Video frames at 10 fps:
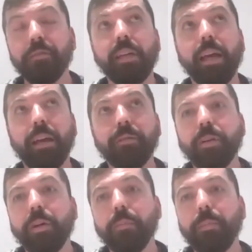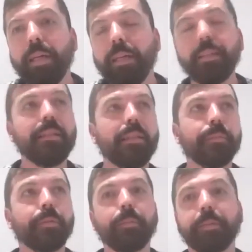We have
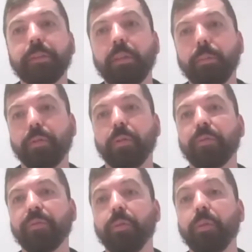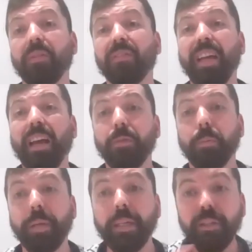amazing property portfolio. We have a
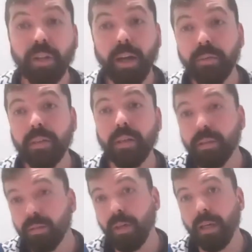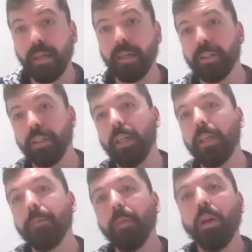beach house as well,
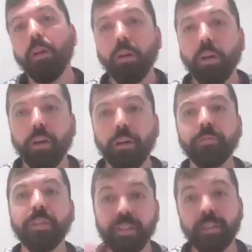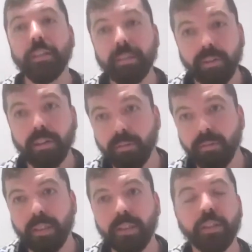actually, uh, which needs
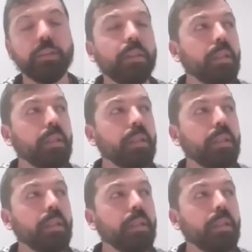renovation.